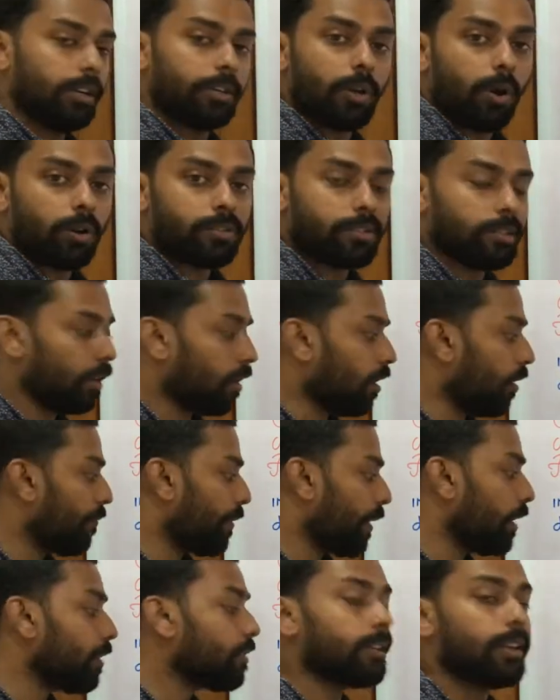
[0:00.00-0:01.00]
dot
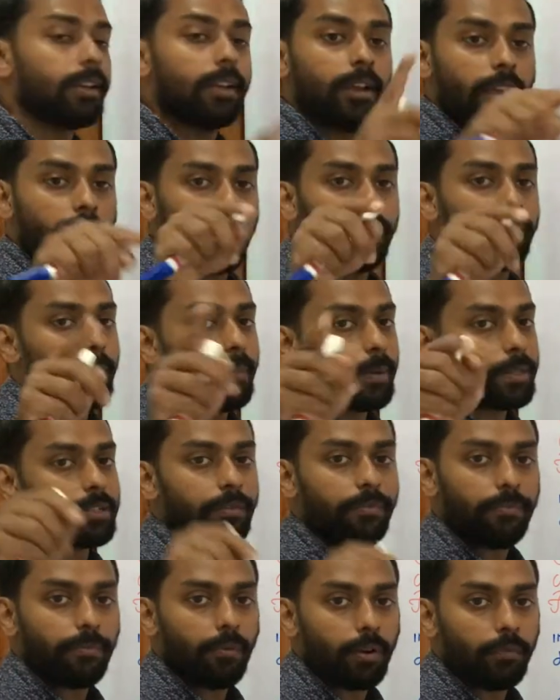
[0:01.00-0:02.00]
circumference, and we must
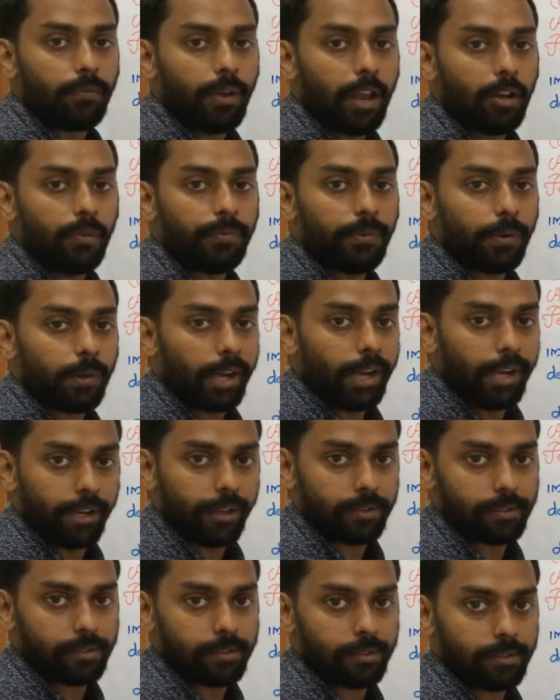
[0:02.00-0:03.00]
have one value for
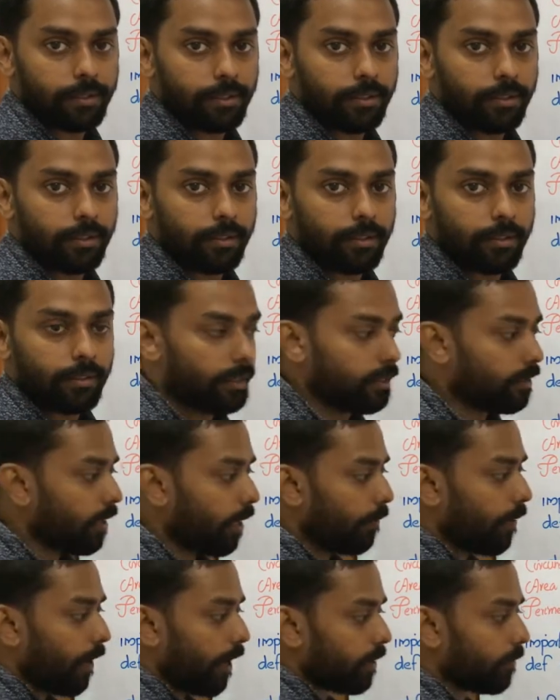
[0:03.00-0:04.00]
radius. The
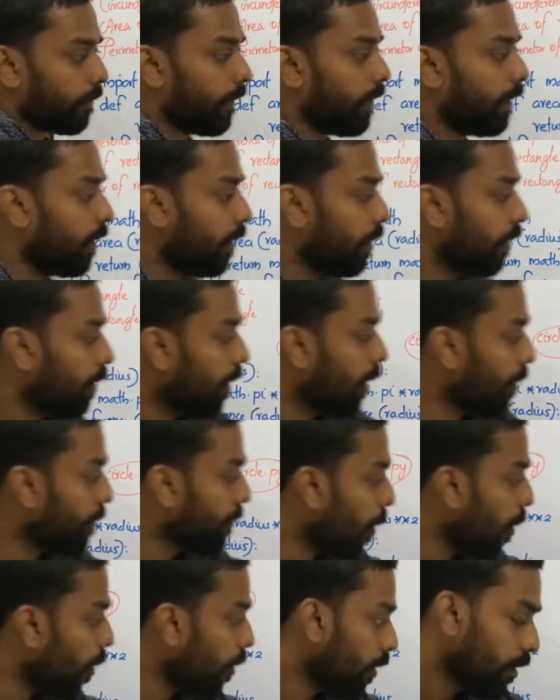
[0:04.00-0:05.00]
same way as we
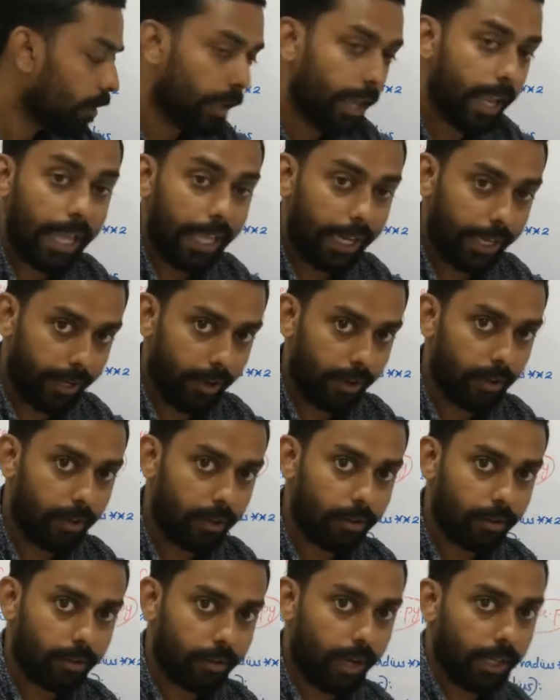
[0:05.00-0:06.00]
have called area,
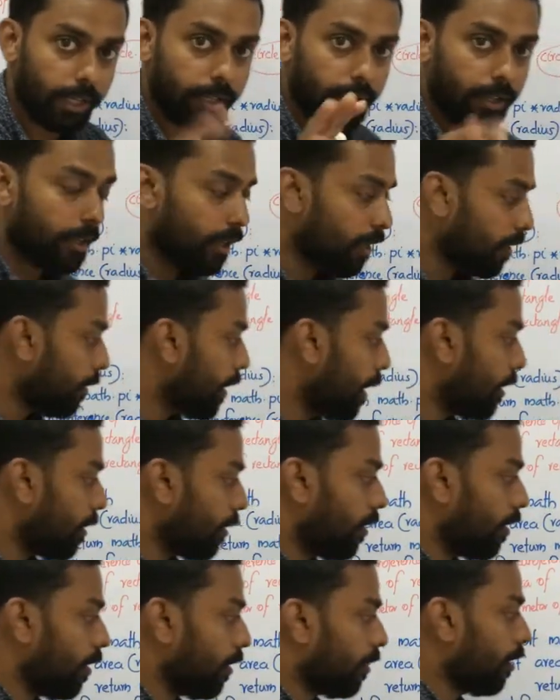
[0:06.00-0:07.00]
right? Then
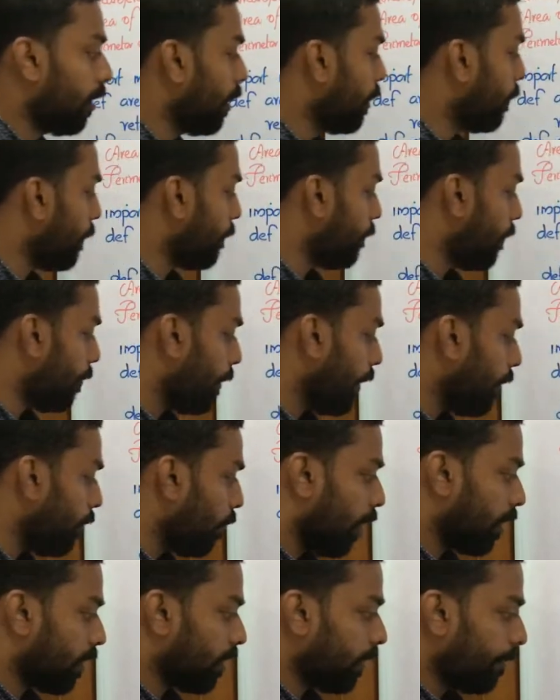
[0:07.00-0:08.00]
third one will be
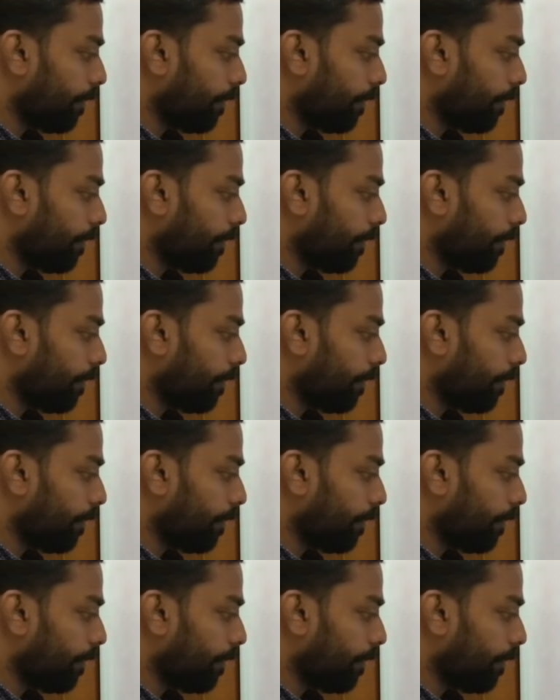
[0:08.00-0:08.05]
what?